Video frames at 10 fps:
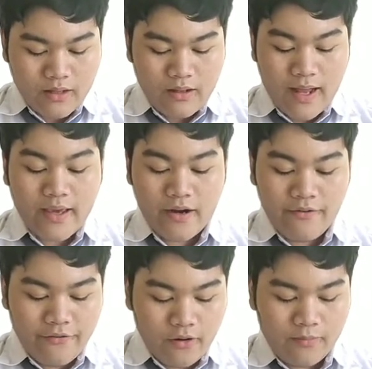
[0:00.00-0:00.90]
like a
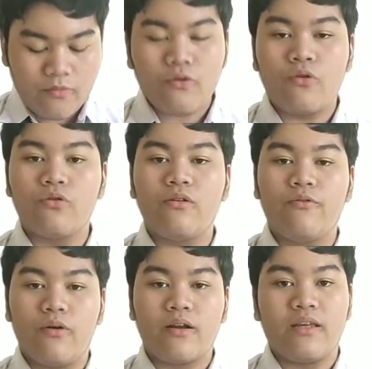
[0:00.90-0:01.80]
reform could
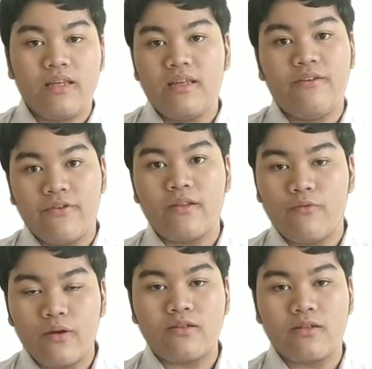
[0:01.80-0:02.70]
work even
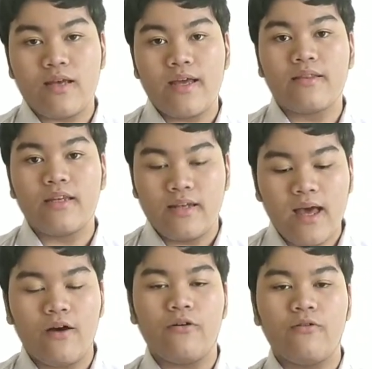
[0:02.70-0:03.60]
with society
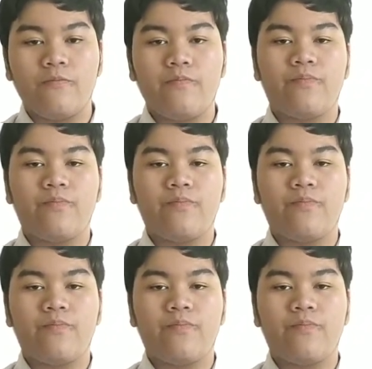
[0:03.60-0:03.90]
now?